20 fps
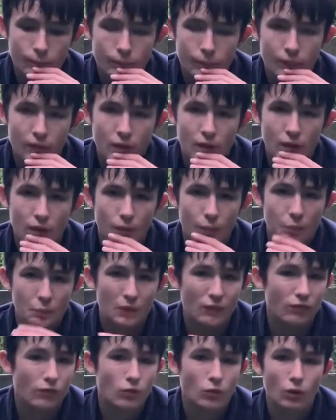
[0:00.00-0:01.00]
yeah,
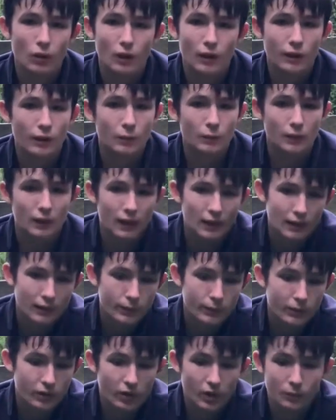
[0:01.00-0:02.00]
if you like, comment and
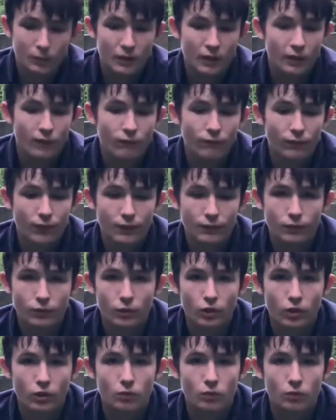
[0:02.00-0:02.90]
subscribe to help fund